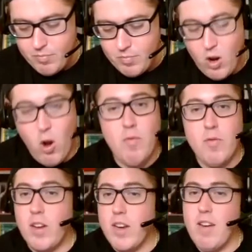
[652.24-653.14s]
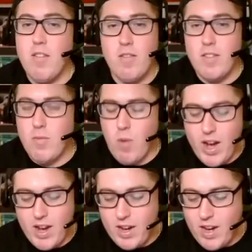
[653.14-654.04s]
Hope again,
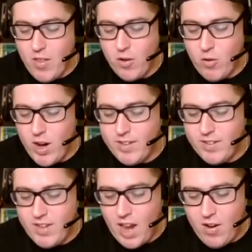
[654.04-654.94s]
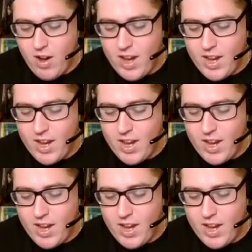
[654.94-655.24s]
right? Another great Saturday